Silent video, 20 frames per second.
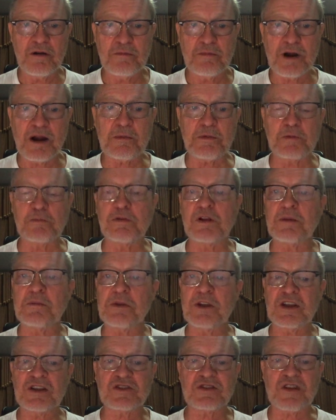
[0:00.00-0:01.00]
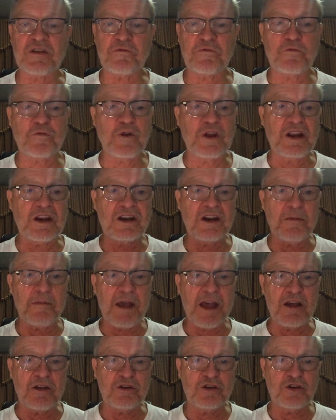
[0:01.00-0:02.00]
probably because it freaked him
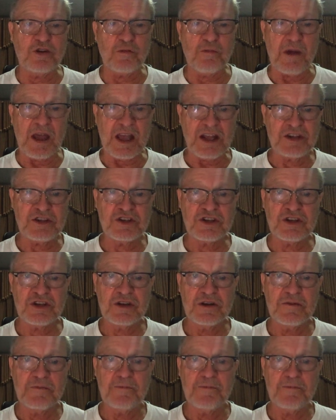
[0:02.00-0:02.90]
out too much.